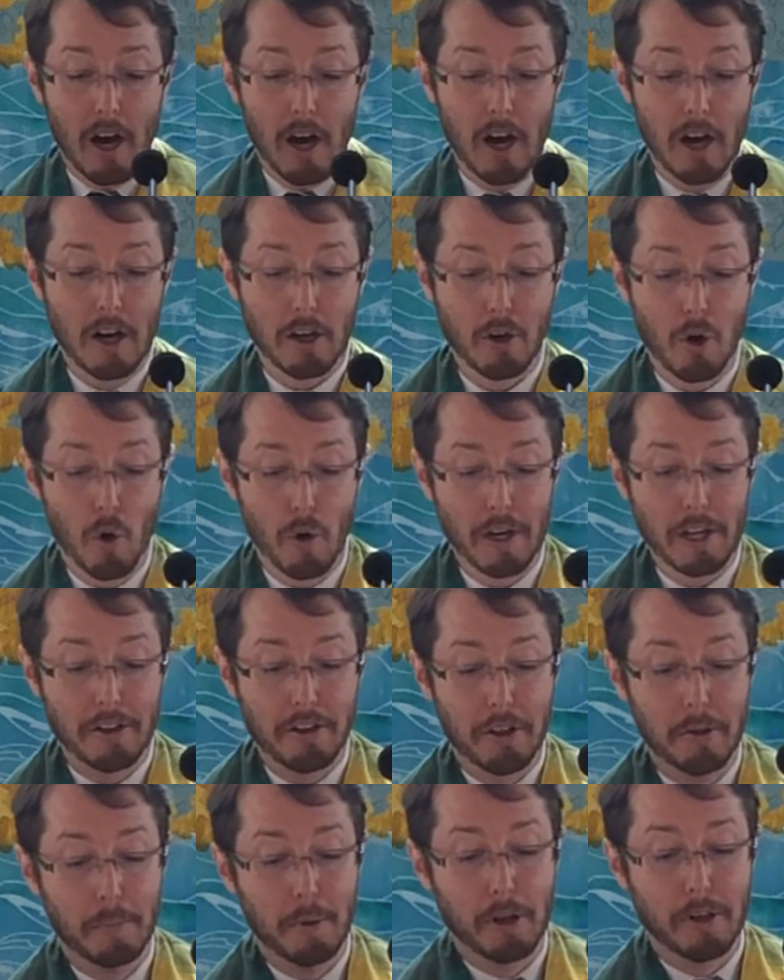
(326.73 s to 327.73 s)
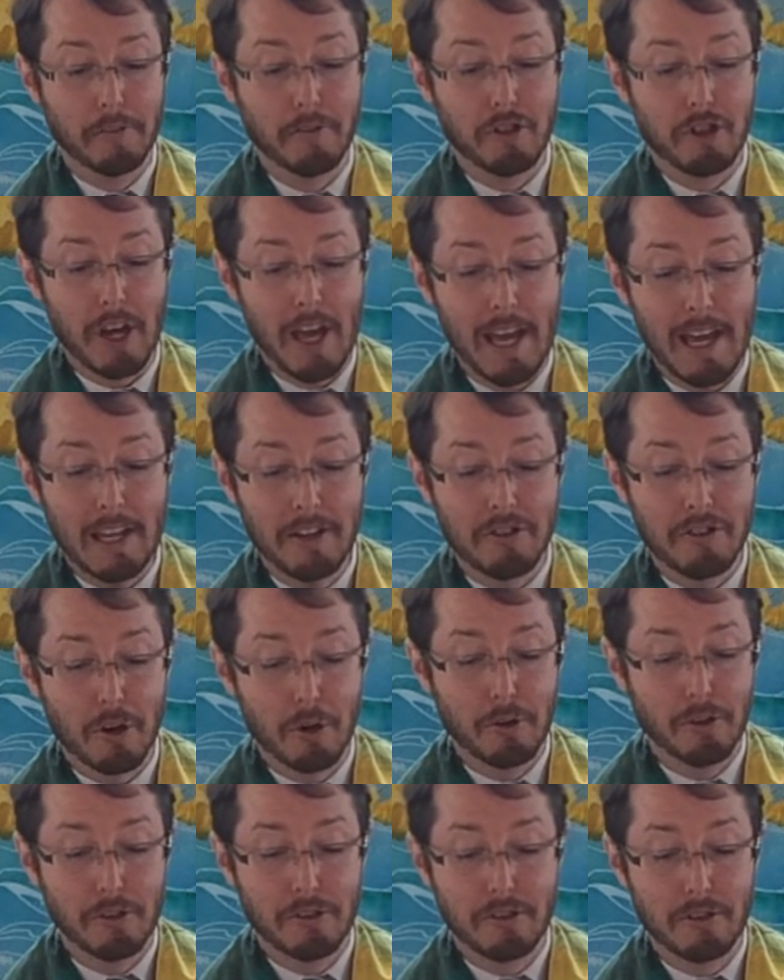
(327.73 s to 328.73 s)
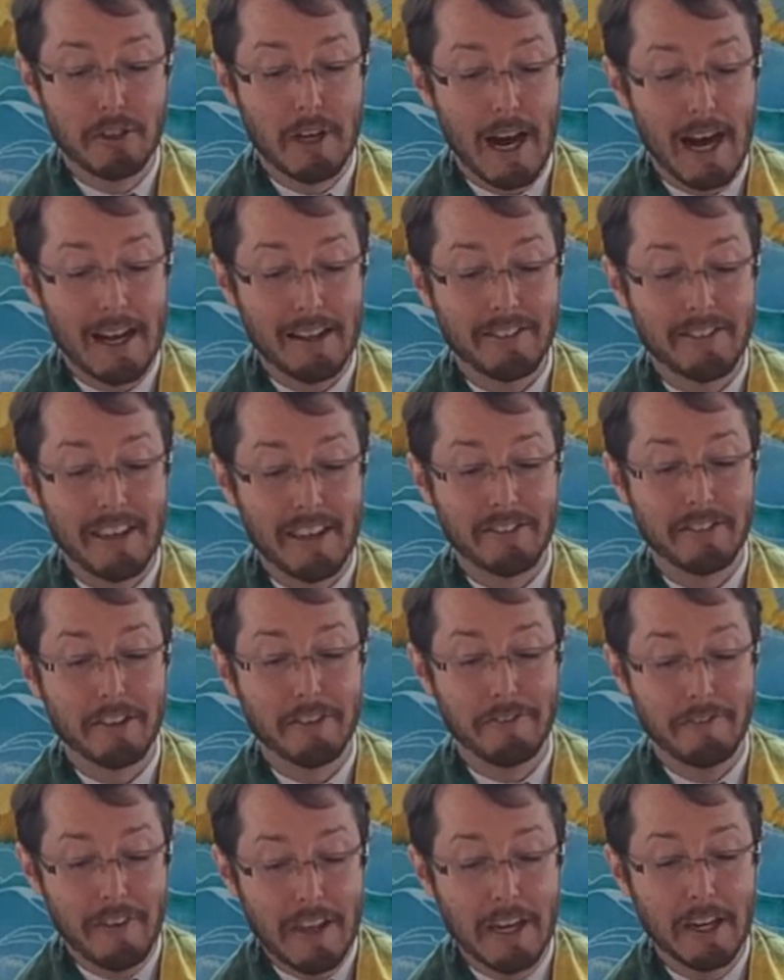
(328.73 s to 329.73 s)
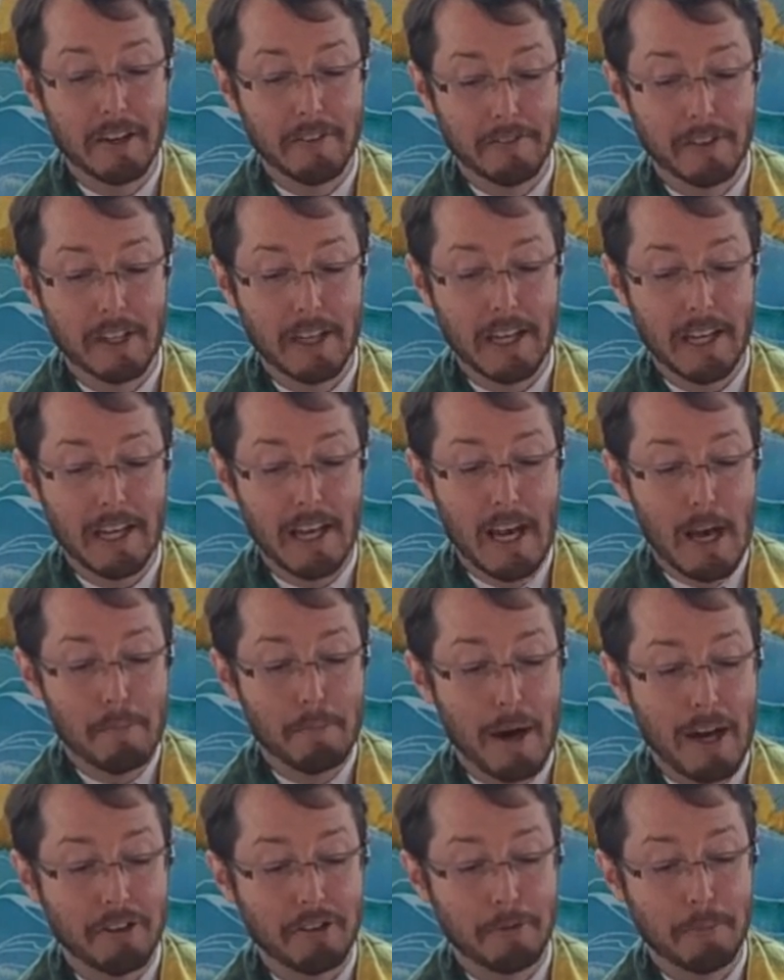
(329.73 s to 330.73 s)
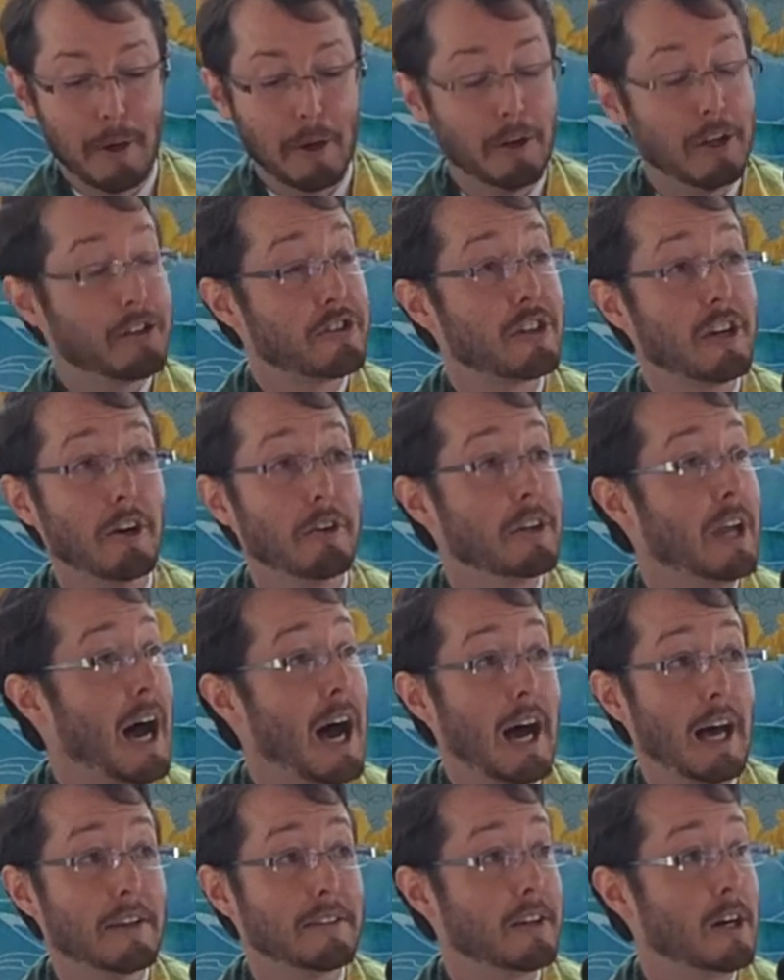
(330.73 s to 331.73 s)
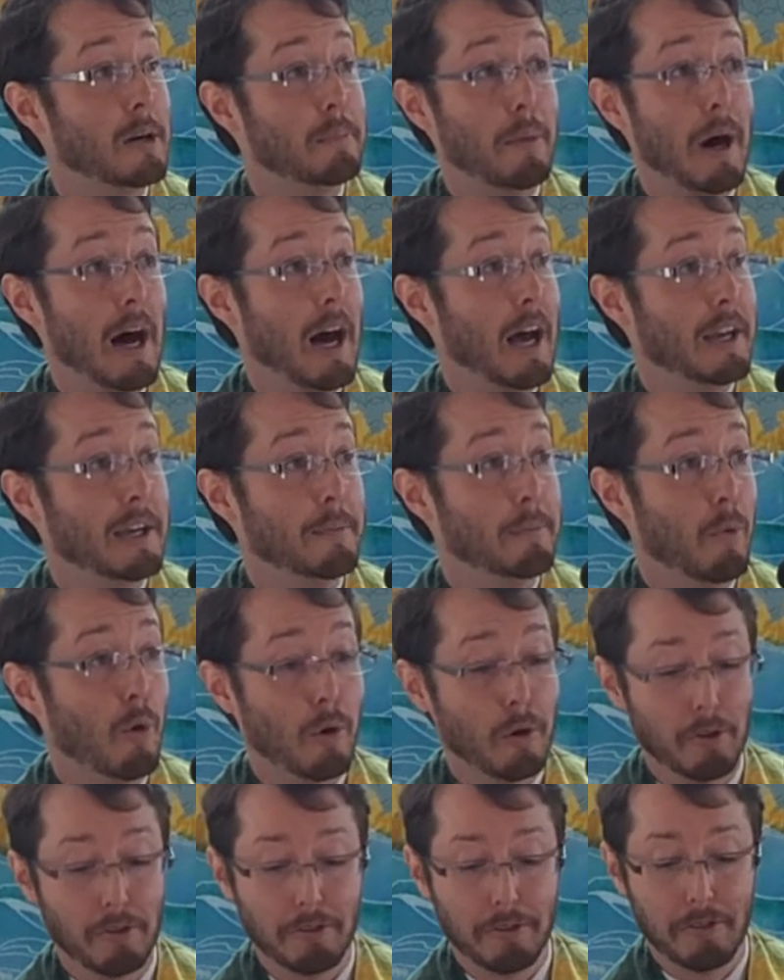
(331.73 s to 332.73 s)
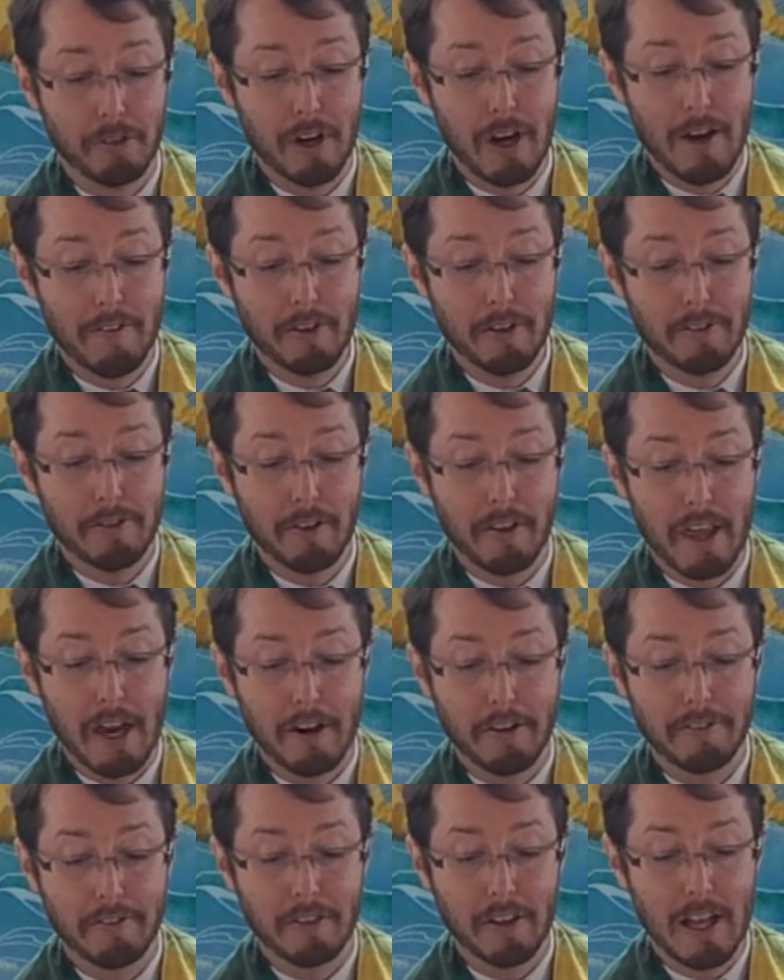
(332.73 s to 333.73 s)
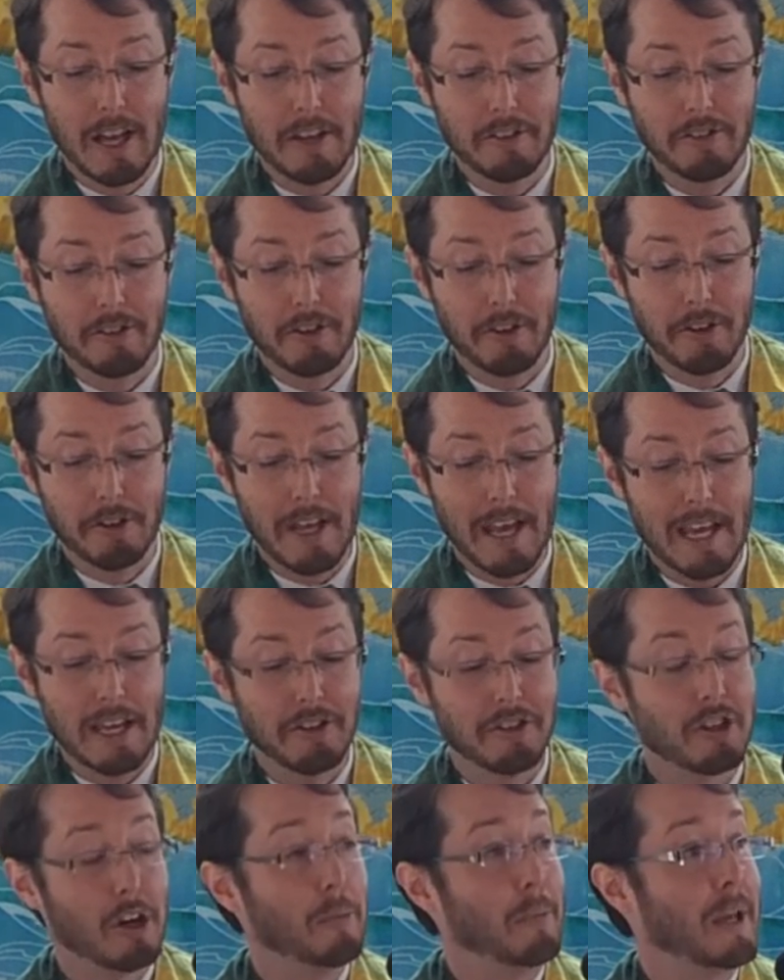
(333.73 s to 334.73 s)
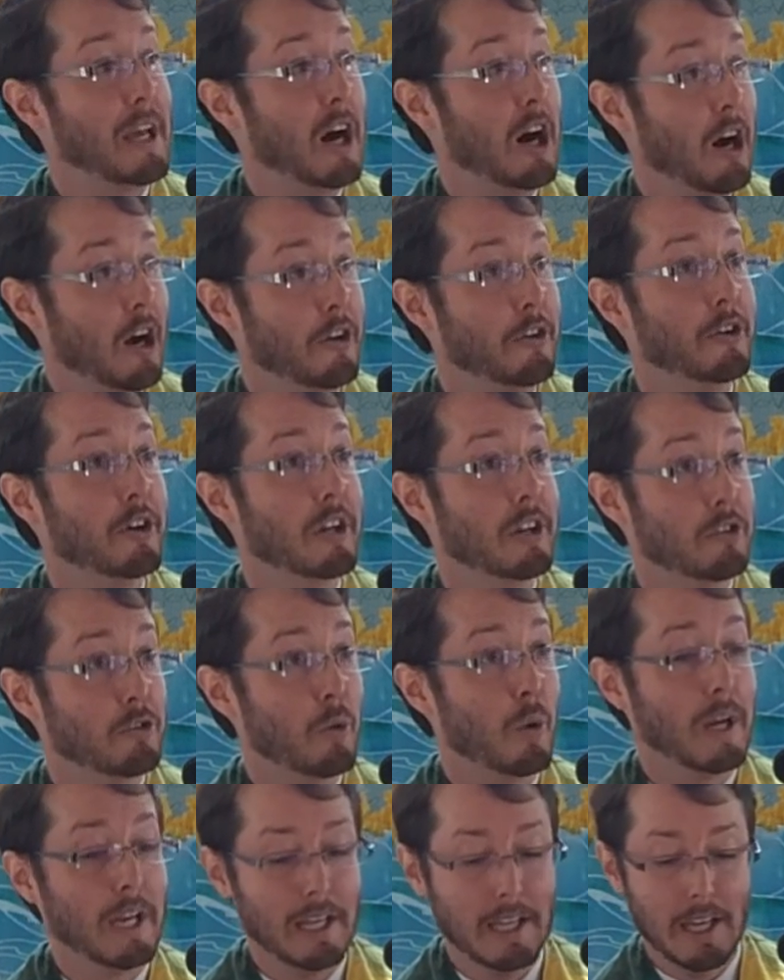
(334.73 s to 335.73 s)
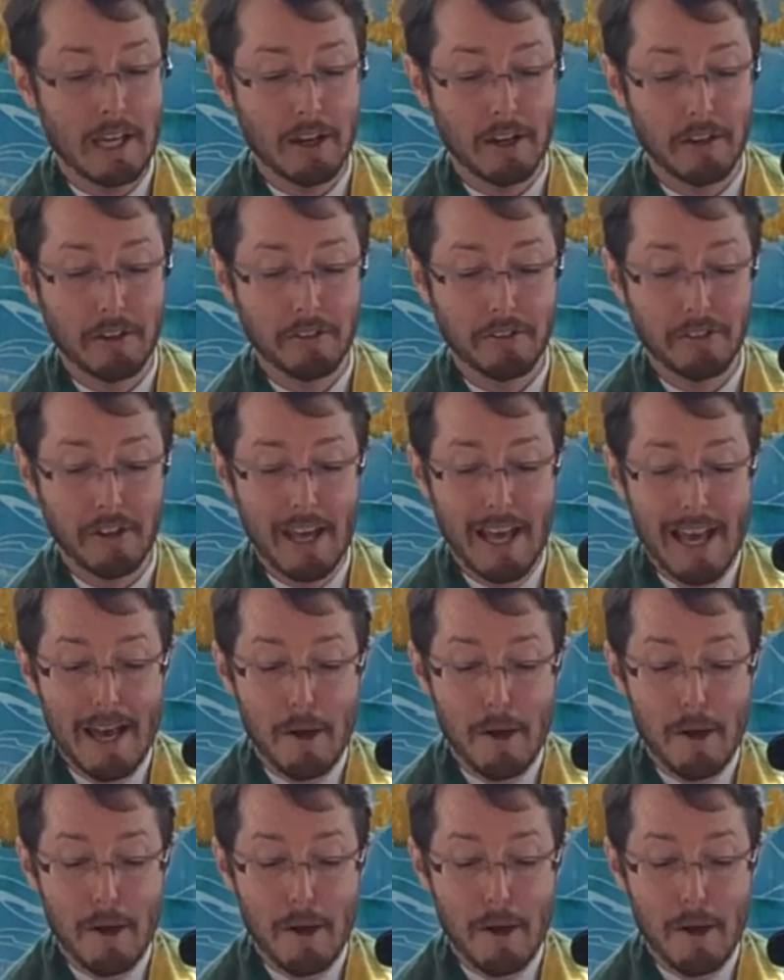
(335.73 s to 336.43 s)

Uh, according to the book of J, God says definitively, My spirit shall not abide in mortals forever, for they are flesh, their days shall be 120 years.